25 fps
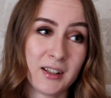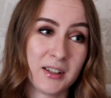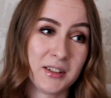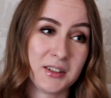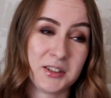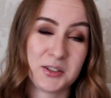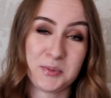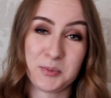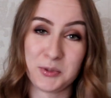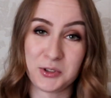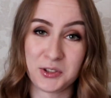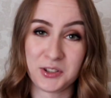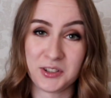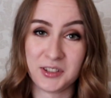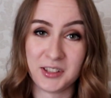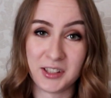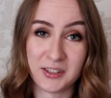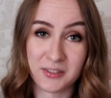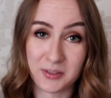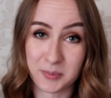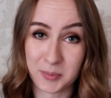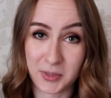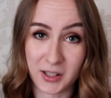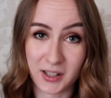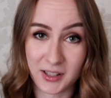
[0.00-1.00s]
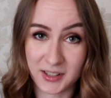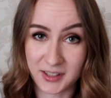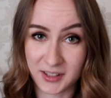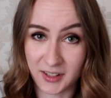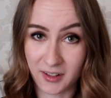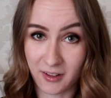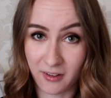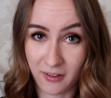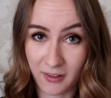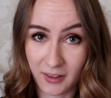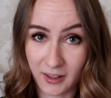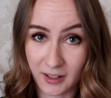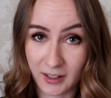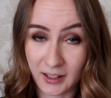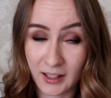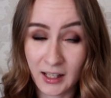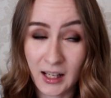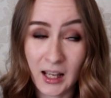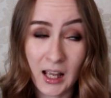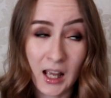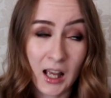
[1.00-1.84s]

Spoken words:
this person never buys anything.